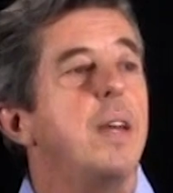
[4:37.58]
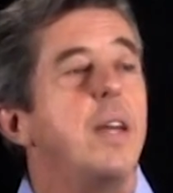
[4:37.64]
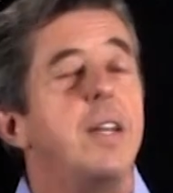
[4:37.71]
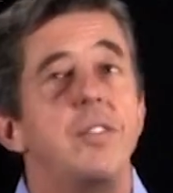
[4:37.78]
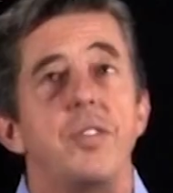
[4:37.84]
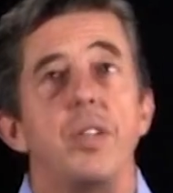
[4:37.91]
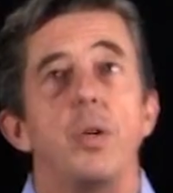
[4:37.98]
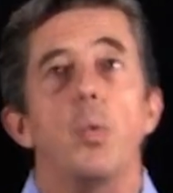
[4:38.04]

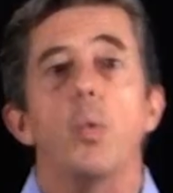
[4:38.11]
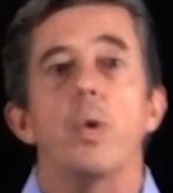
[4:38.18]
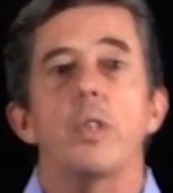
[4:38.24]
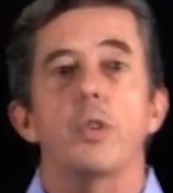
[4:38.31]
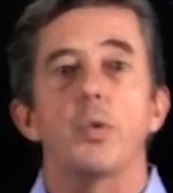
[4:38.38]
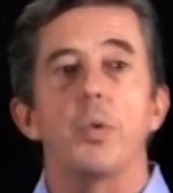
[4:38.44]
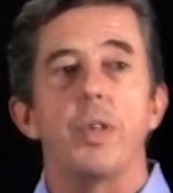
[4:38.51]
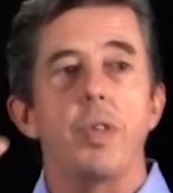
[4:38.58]
is that it
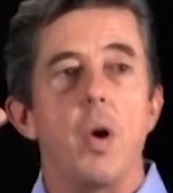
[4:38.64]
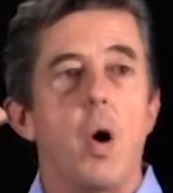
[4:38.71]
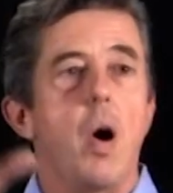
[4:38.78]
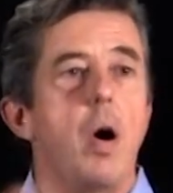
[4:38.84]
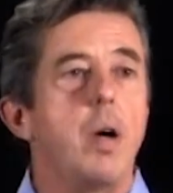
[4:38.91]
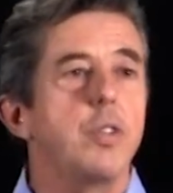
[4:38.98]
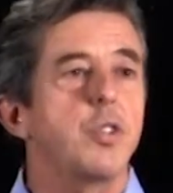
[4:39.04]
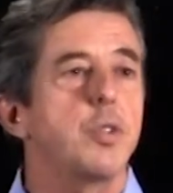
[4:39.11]
works with
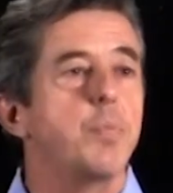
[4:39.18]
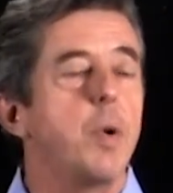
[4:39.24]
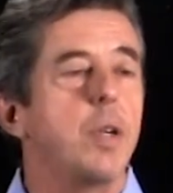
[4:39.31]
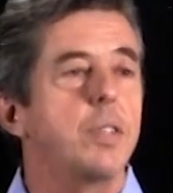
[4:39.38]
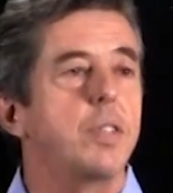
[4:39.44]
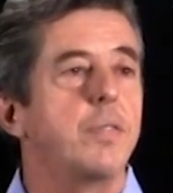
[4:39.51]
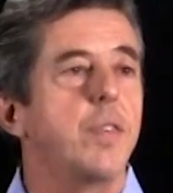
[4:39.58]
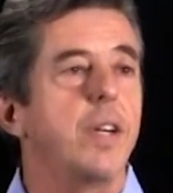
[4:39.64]
all
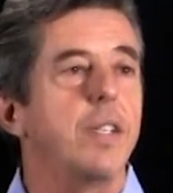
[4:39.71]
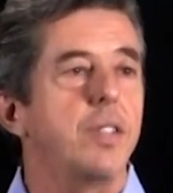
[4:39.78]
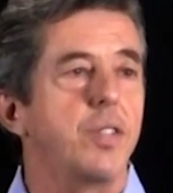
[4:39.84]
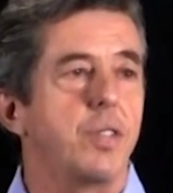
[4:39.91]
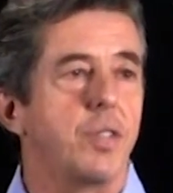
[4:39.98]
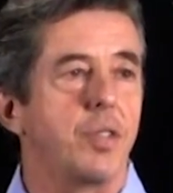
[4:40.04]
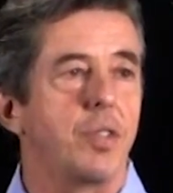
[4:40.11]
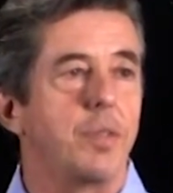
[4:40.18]
smart
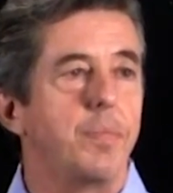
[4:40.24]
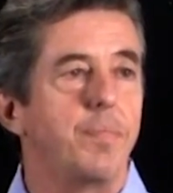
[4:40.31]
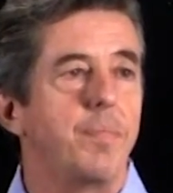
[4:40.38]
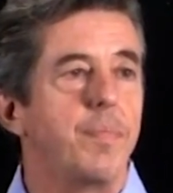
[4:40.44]
devices.